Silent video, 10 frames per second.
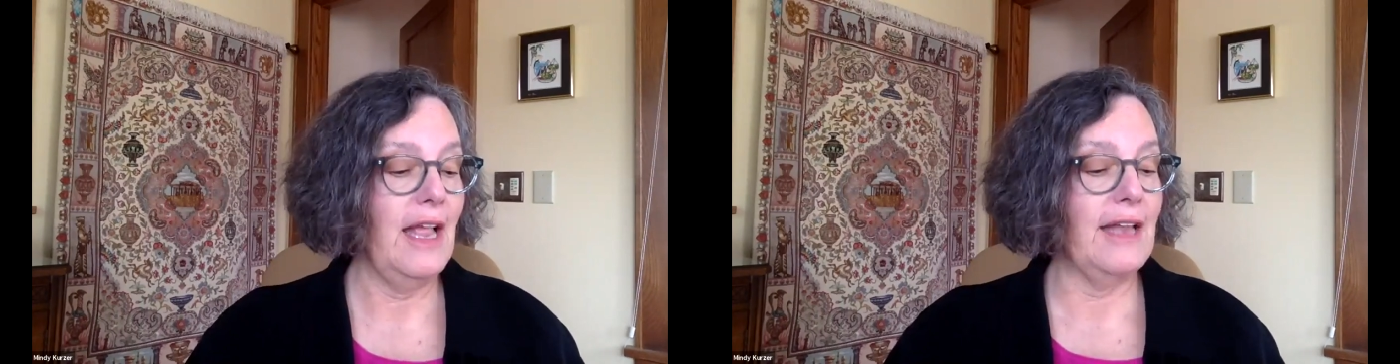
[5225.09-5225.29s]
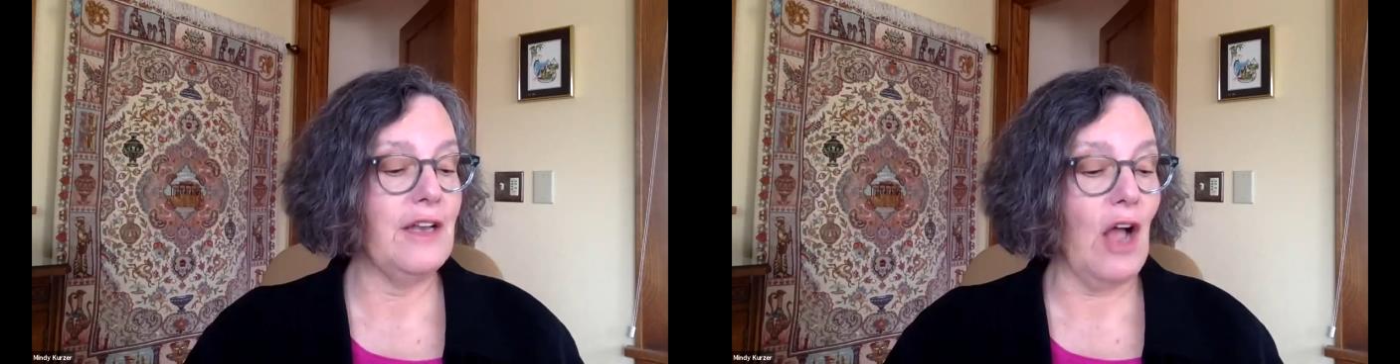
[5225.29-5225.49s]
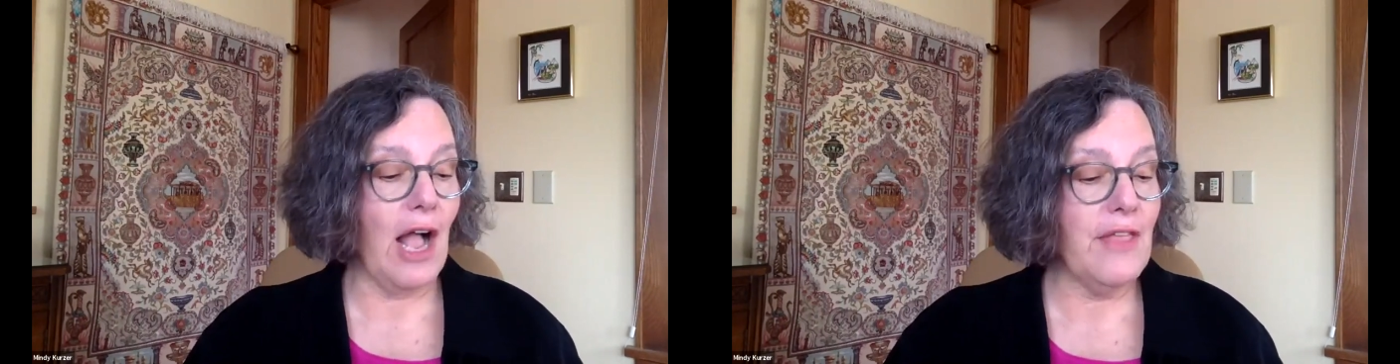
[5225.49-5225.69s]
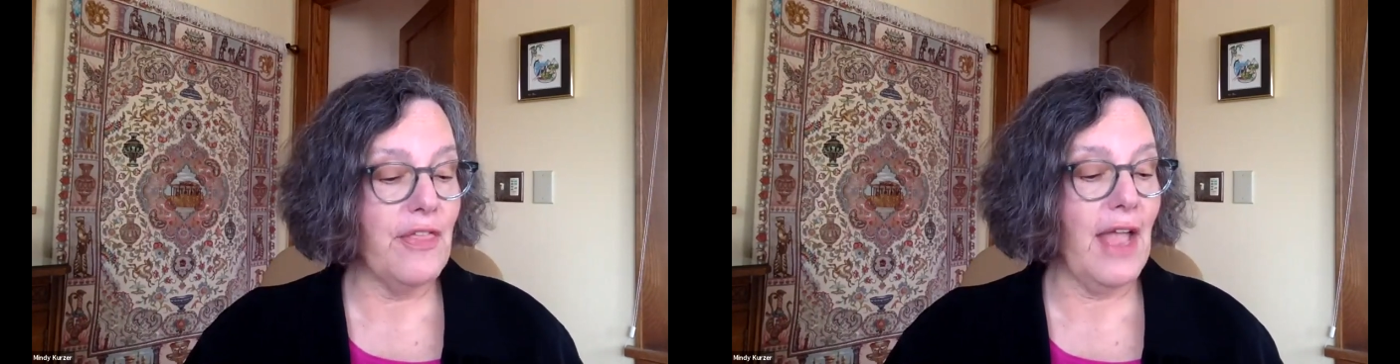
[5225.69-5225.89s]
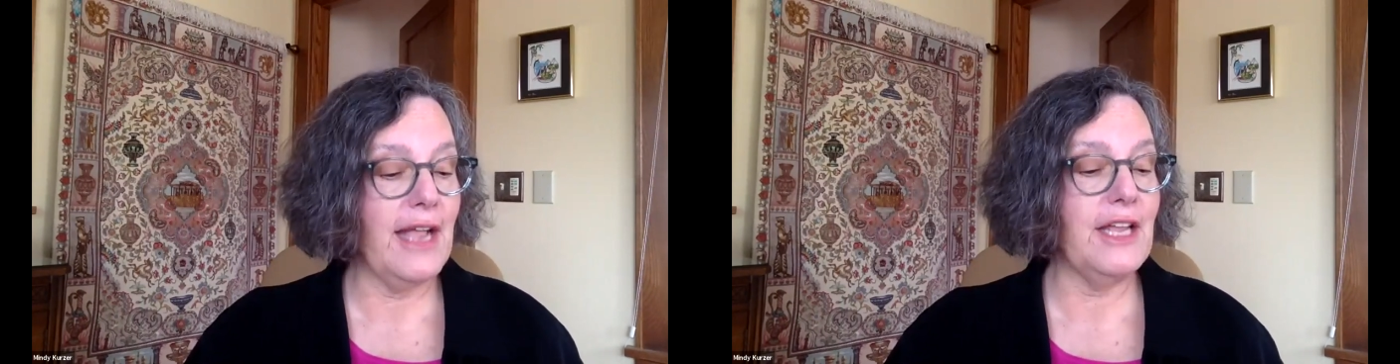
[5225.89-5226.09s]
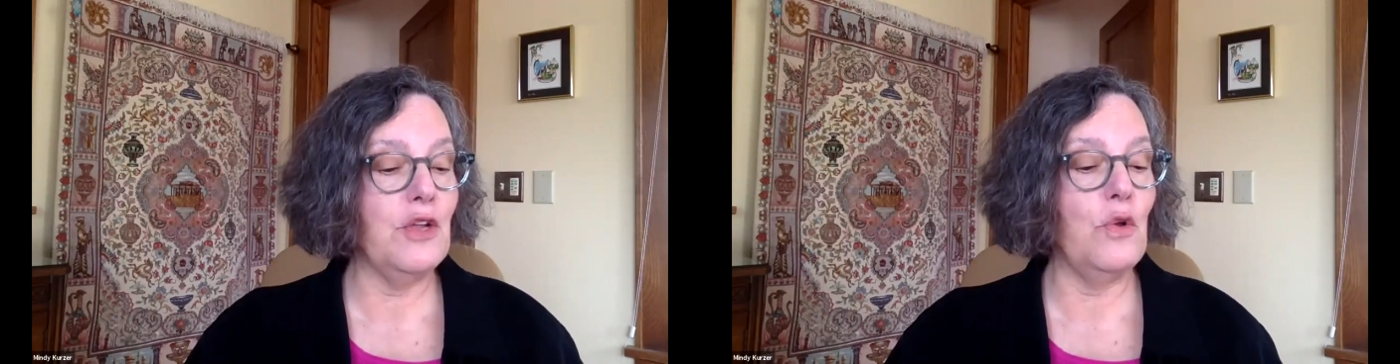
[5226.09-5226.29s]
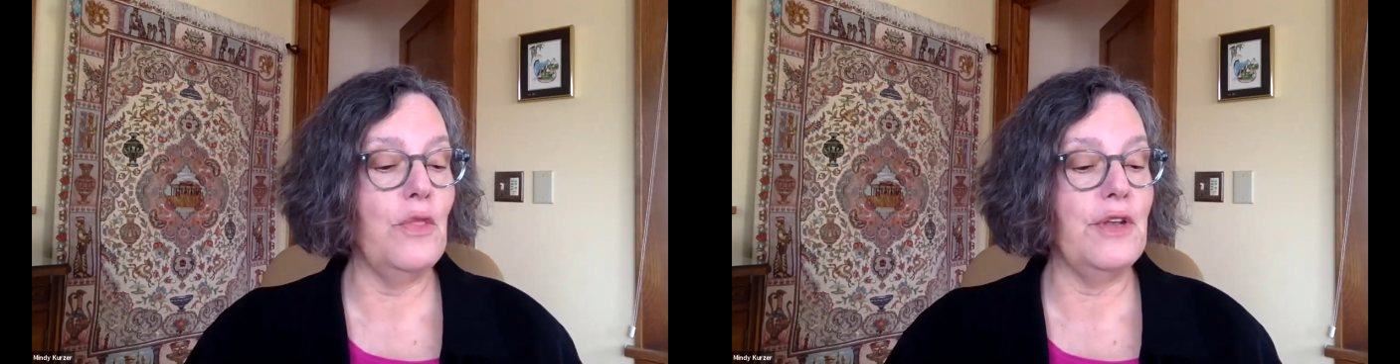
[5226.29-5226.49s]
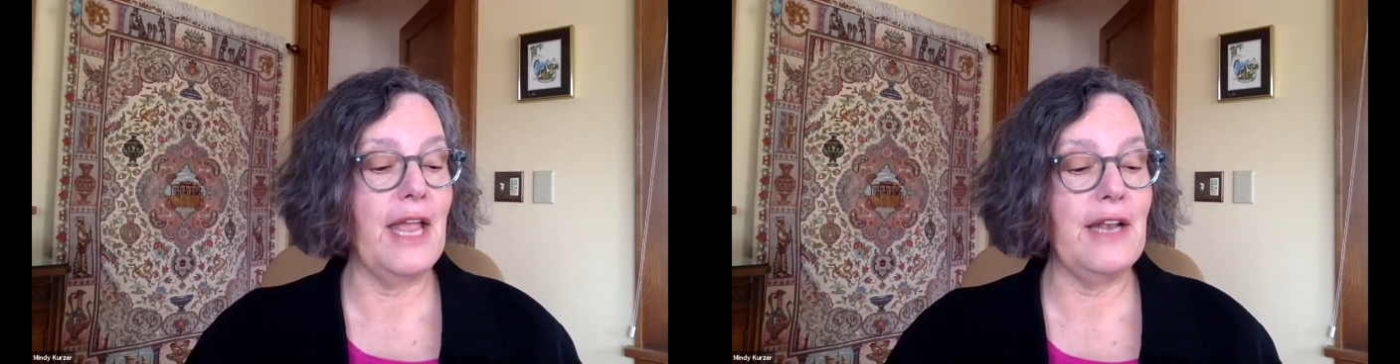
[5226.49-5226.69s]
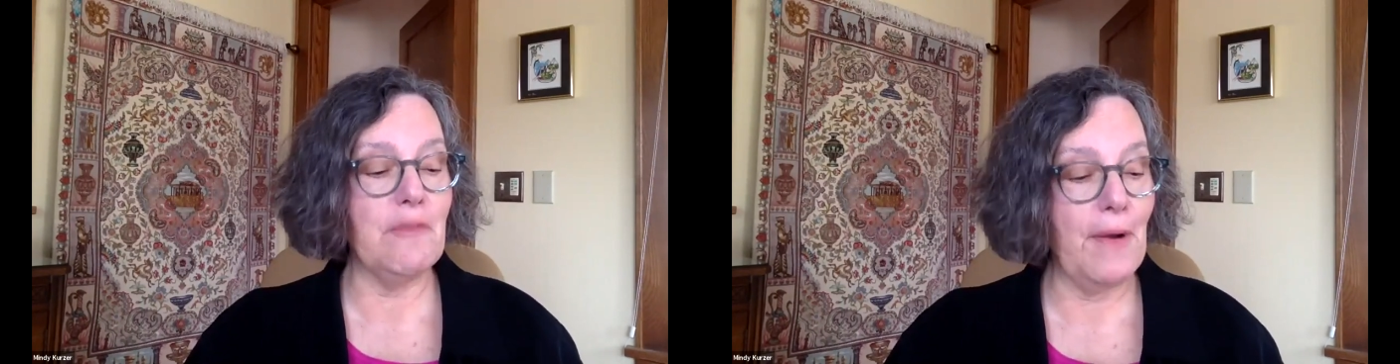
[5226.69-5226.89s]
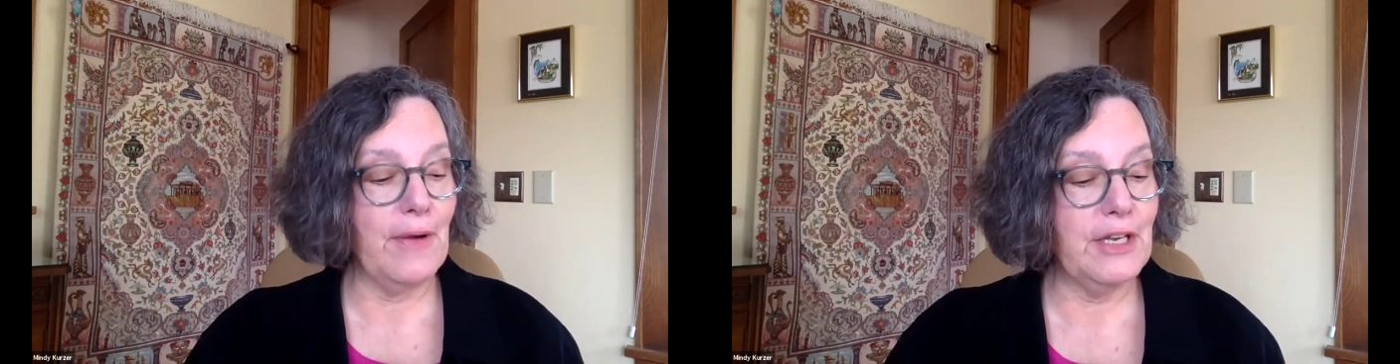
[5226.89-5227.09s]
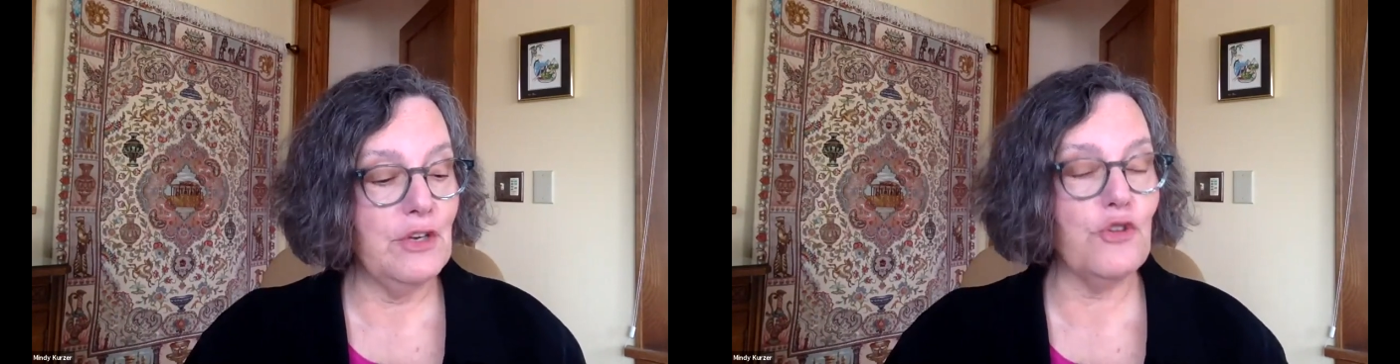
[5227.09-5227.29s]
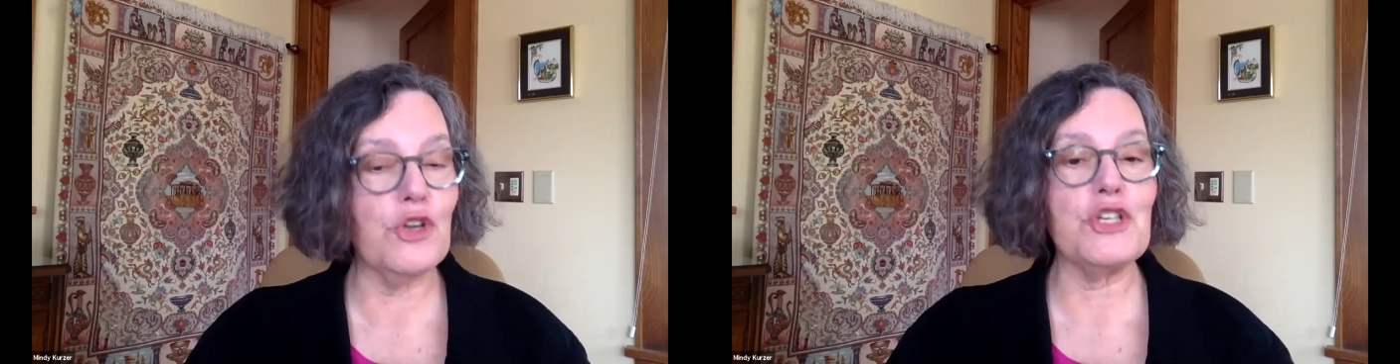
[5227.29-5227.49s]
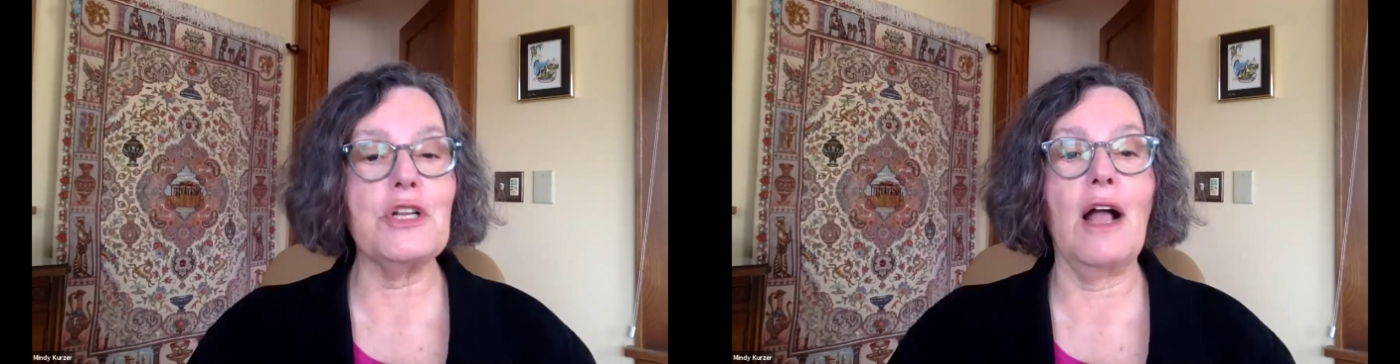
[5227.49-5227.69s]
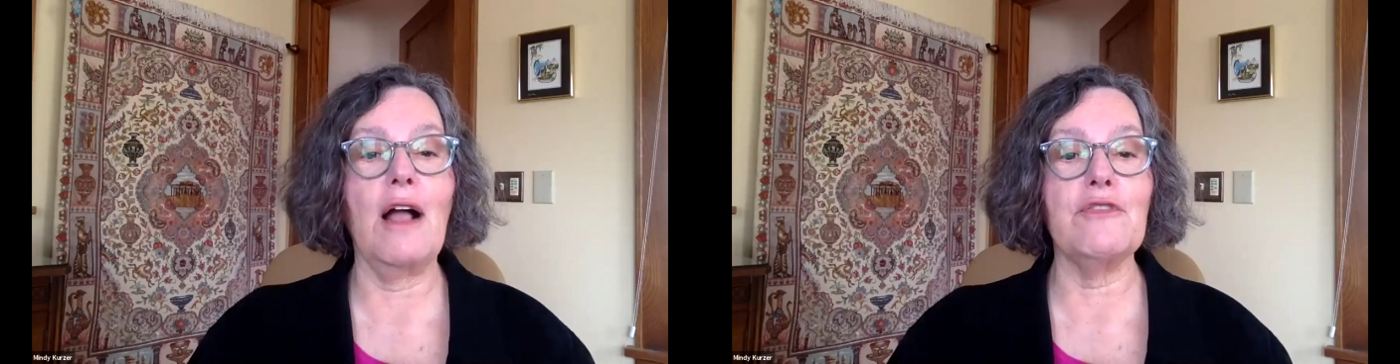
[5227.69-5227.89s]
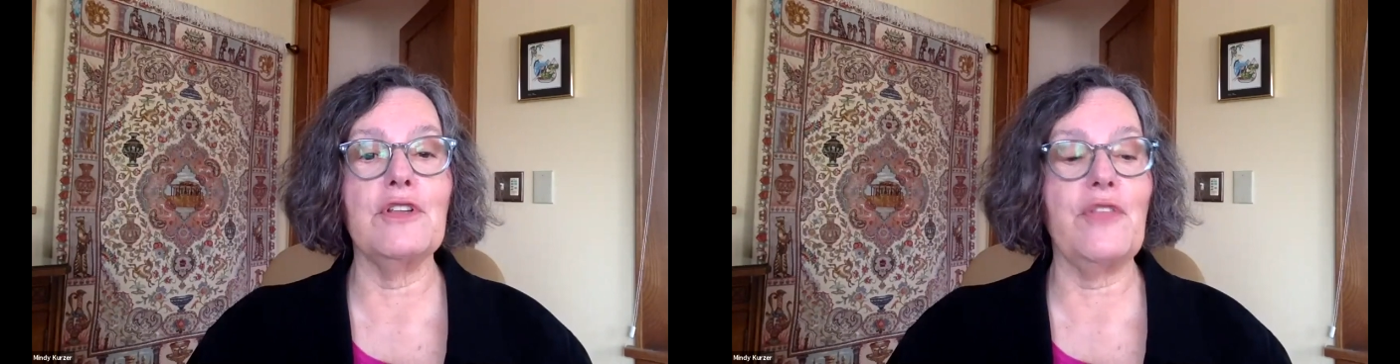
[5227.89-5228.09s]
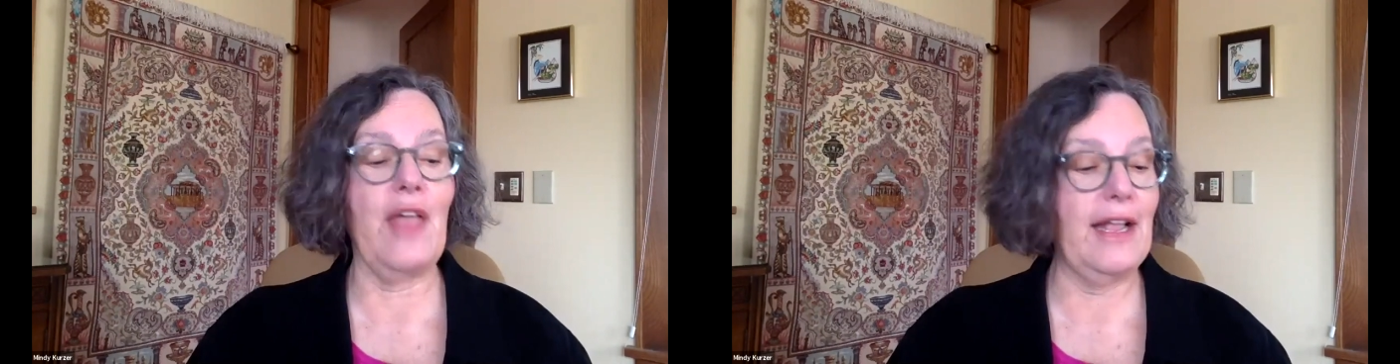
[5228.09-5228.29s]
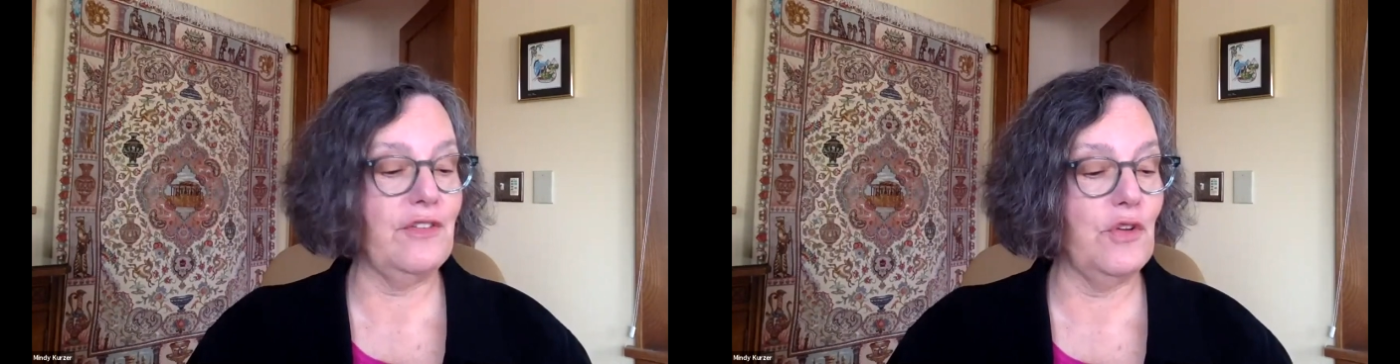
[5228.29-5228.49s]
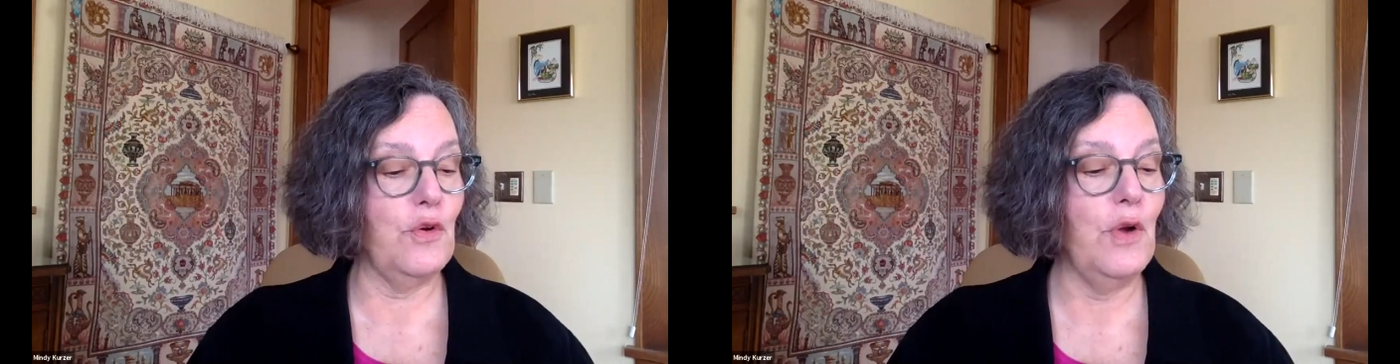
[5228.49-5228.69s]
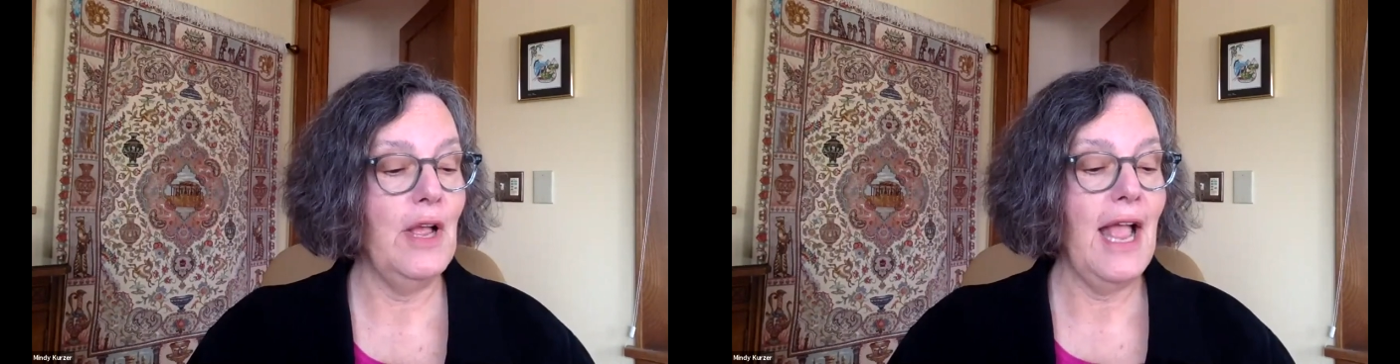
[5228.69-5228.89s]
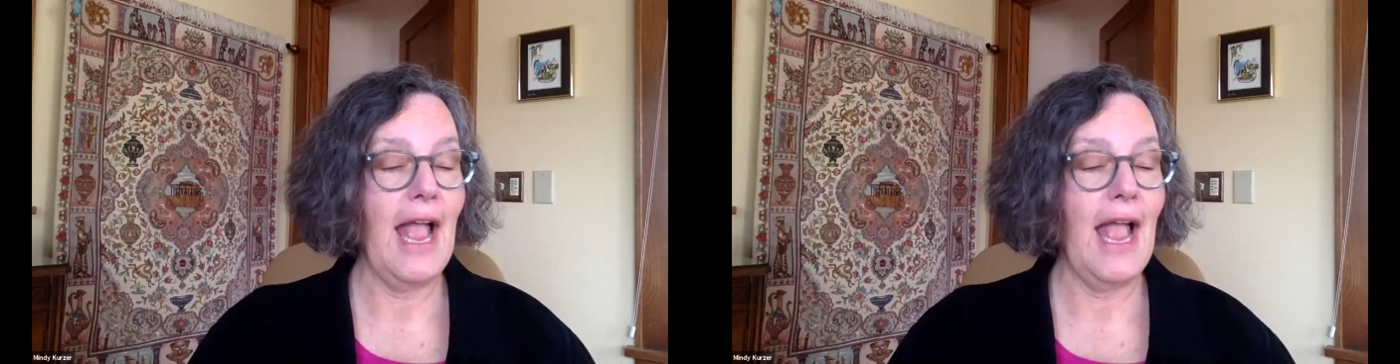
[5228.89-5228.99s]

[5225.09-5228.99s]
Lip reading: And I thank you. The Native American Nutrition Conference thanks you.